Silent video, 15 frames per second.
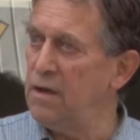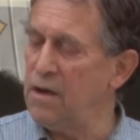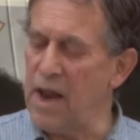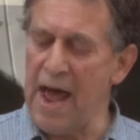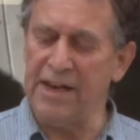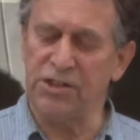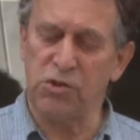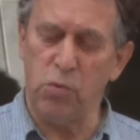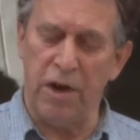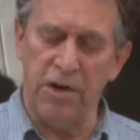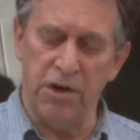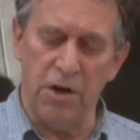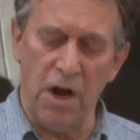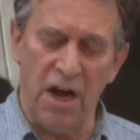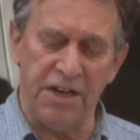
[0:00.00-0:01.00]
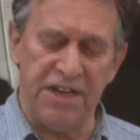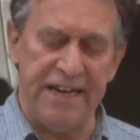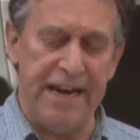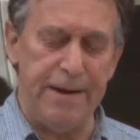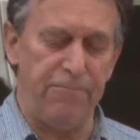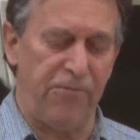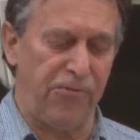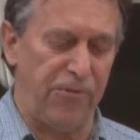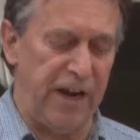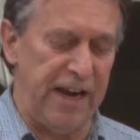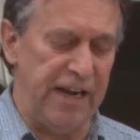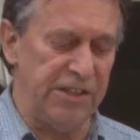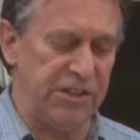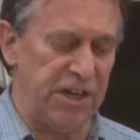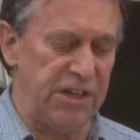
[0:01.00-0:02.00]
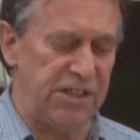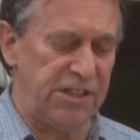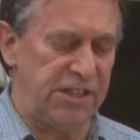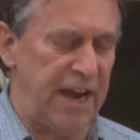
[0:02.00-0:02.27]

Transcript: Last winter, a deep freeze in